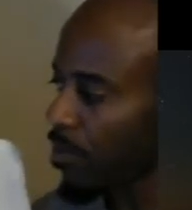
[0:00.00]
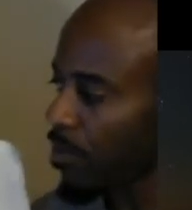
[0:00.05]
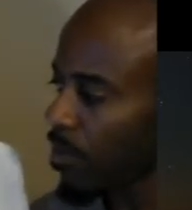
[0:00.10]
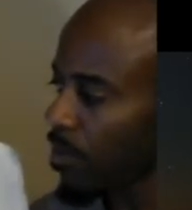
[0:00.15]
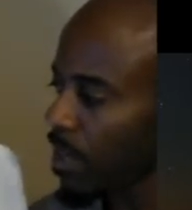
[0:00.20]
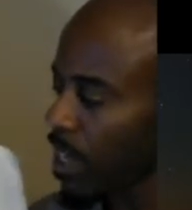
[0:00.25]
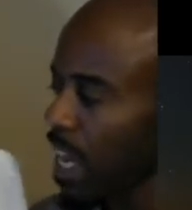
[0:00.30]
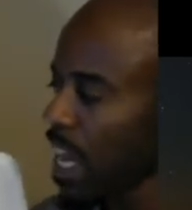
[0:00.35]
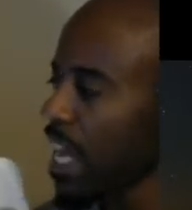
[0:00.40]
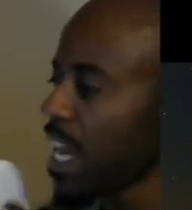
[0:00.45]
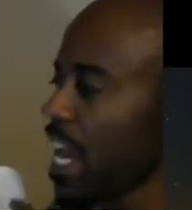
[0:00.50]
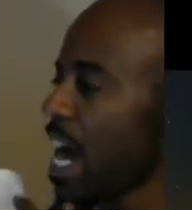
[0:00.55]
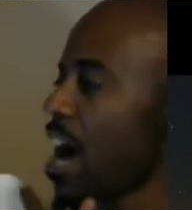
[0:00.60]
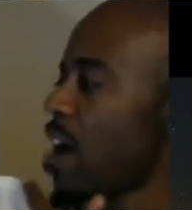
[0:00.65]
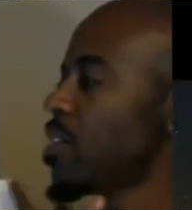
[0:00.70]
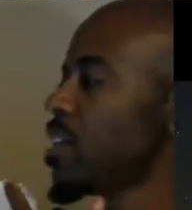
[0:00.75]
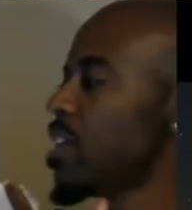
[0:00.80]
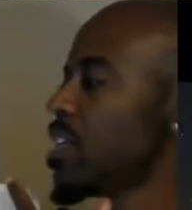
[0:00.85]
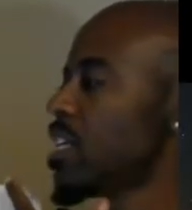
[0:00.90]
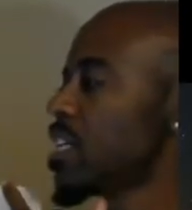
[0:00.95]
and how it
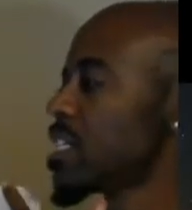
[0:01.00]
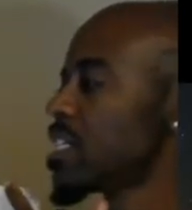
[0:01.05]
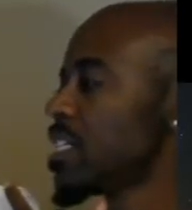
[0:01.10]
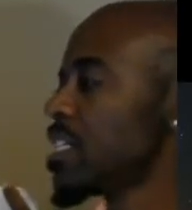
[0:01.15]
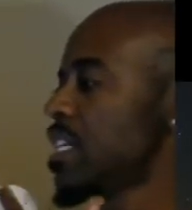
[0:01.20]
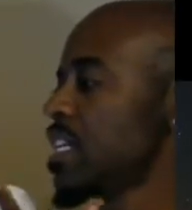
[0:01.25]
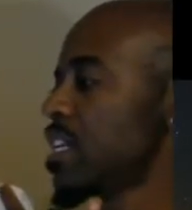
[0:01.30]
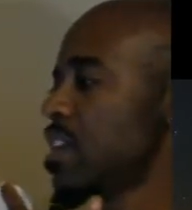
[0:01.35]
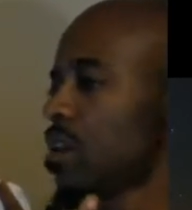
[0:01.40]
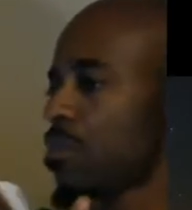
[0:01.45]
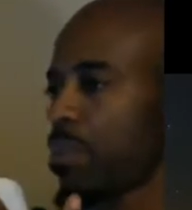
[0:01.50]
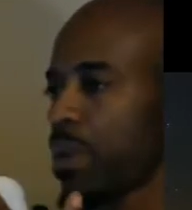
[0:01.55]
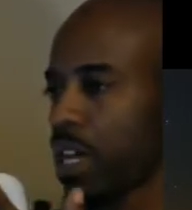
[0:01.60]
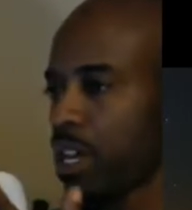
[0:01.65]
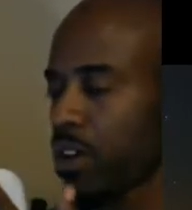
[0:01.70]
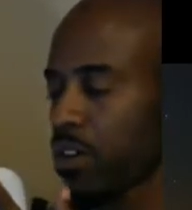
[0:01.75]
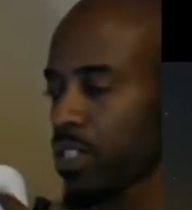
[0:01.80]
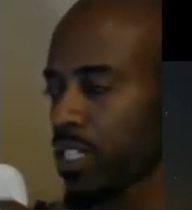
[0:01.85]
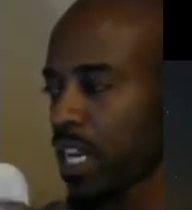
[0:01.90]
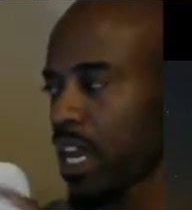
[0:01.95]
looks in our
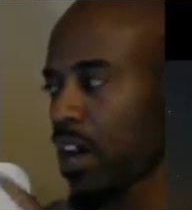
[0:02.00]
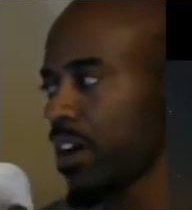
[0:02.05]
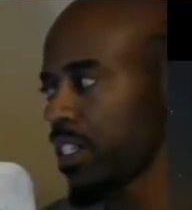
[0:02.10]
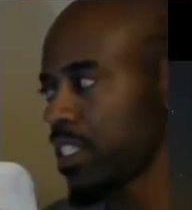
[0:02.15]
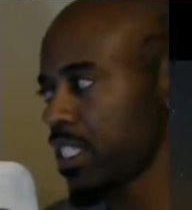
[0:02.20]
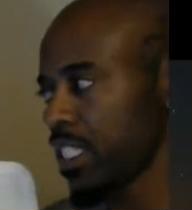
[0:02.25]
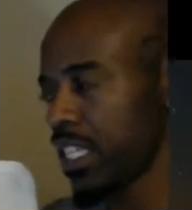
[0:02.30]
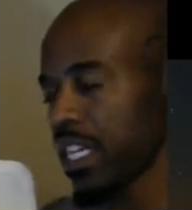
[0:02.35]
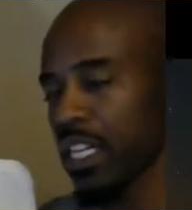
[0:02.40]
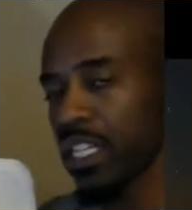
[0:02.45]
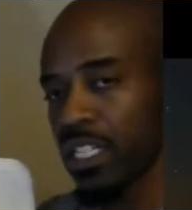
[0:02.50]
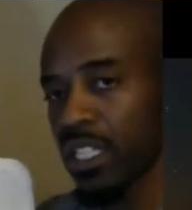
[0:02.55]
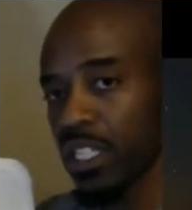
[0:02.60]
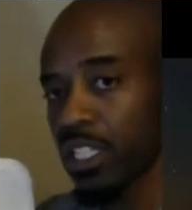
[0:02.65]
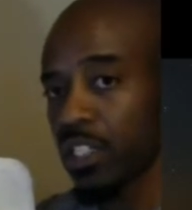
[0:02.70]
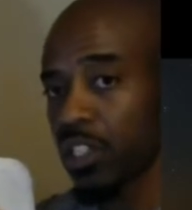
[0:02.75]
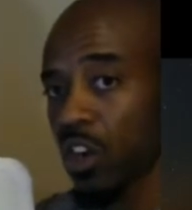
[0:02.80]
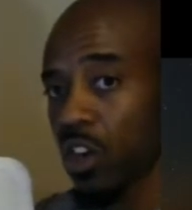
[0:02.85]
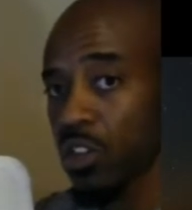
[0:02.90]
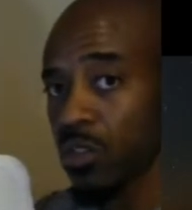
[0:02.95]
pairs. And I'll actually get into the
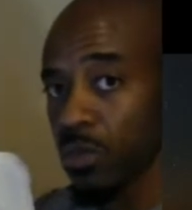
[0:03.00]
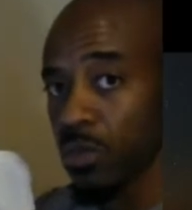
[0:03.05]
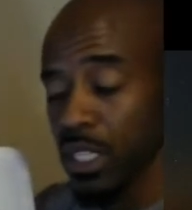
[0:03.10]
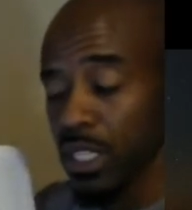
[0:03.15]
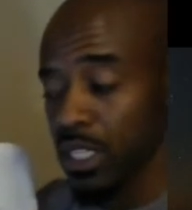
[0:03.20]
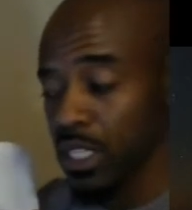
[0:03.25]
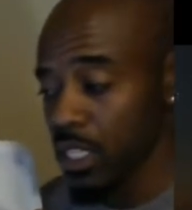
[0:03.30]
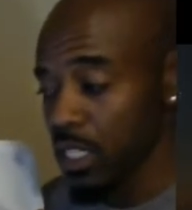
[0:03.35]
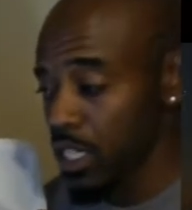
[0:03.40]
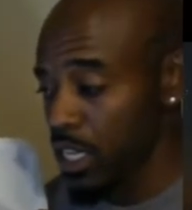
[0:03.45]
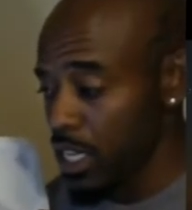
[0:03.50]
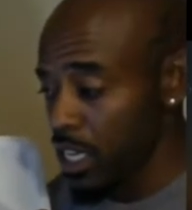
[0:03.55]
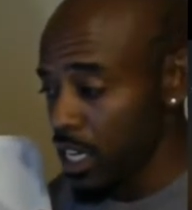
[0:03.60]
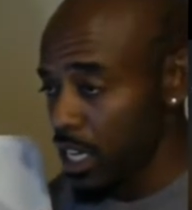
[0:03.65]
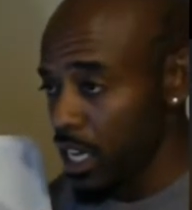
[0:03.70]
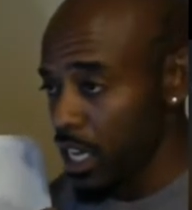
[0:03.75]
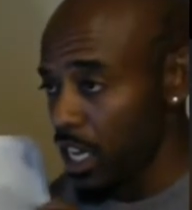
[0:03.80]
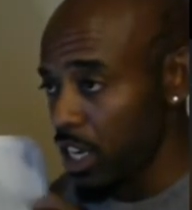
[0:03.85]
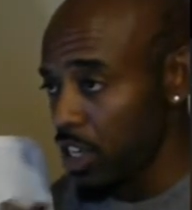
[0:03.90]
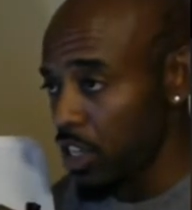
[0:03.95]
charts with this
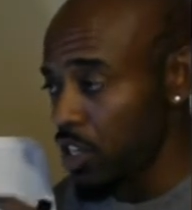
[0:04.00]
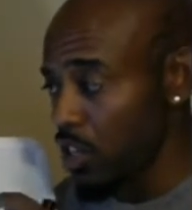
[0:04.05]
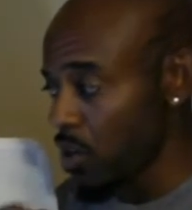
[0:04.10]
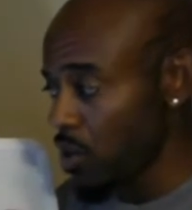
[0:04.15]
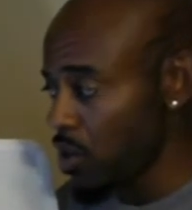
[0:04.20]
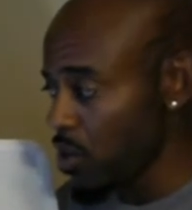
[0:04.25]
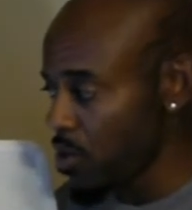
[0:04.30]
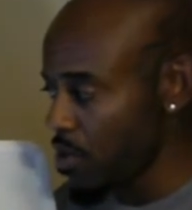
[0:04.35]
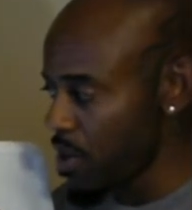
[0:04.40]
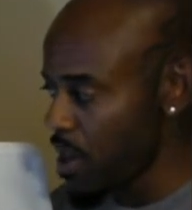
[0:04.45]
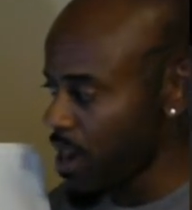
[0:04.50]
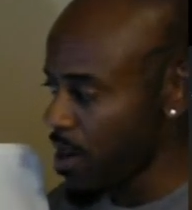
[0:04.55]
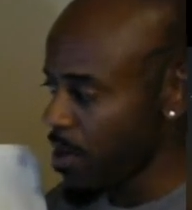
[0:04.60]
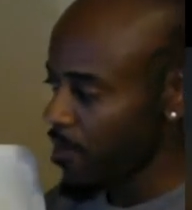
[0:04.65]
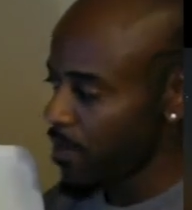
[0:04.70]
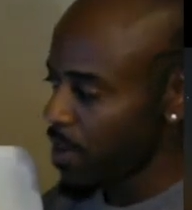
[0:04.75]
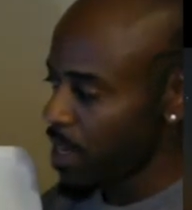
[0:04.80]
and show you there.